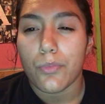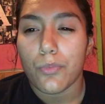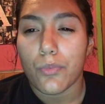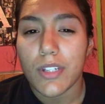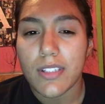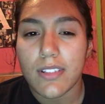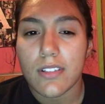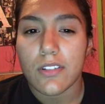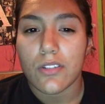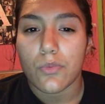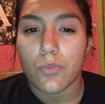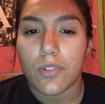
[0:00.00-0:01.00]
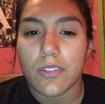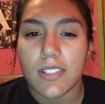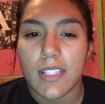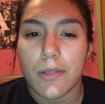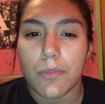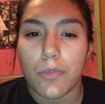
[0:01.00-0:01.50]
reasons will
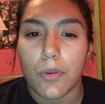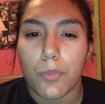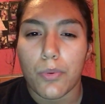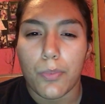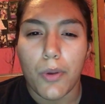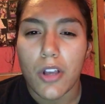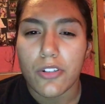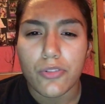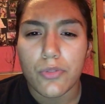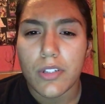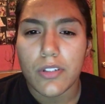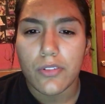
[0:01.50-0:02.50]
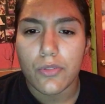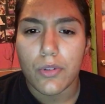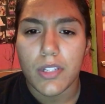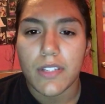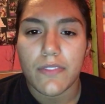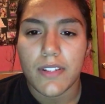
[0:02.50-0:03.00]
seem preposterous or
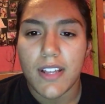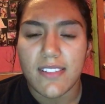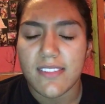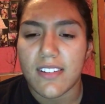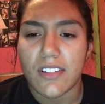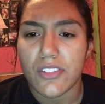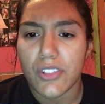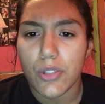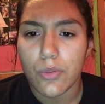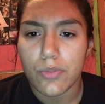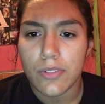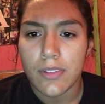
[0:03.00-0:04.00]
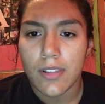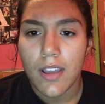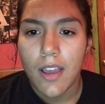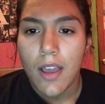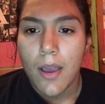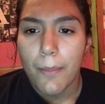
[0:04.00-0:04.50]
even as an excuse.
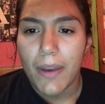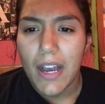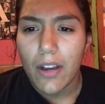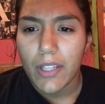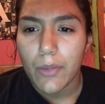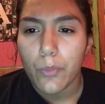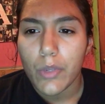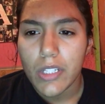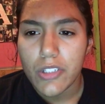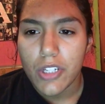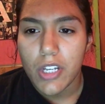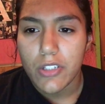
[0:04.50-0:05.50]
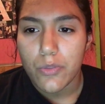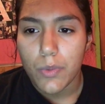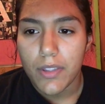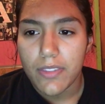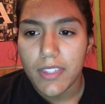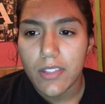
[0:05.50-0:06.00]
But how can we judge
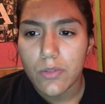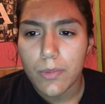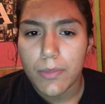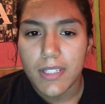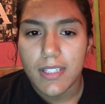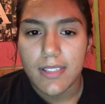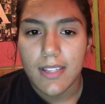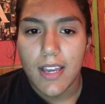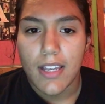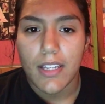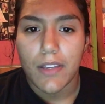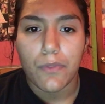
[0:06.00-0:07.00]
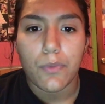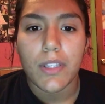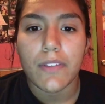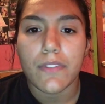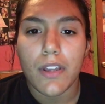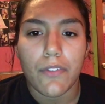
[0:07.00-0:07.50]
what these women decide if
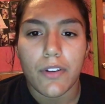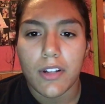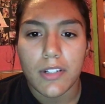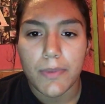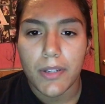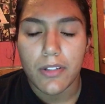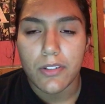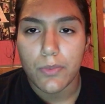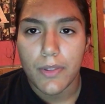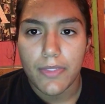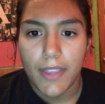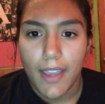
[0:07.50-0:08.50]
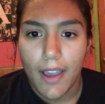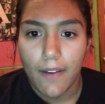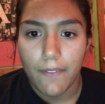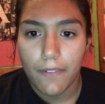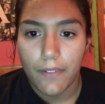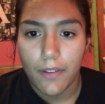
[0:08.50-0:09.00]
we've never experienced what they have?